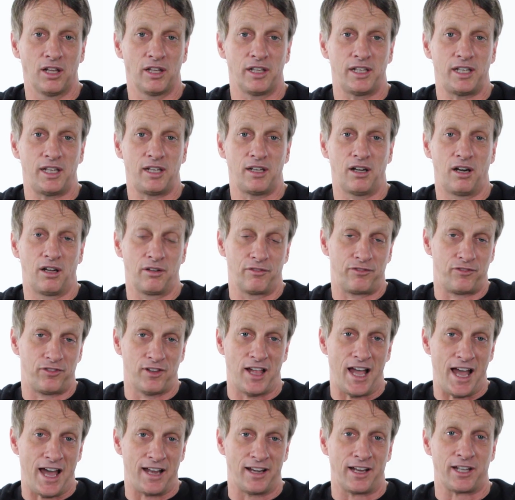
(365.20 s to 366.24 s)
Ollie on
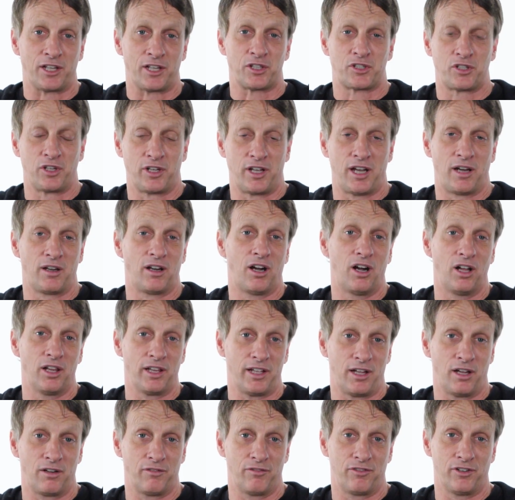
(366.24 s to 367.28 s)
flat, and I can show you how to
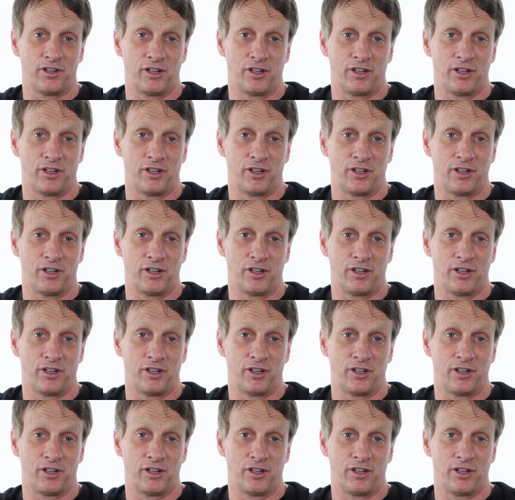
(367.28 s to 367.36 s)
Ollie on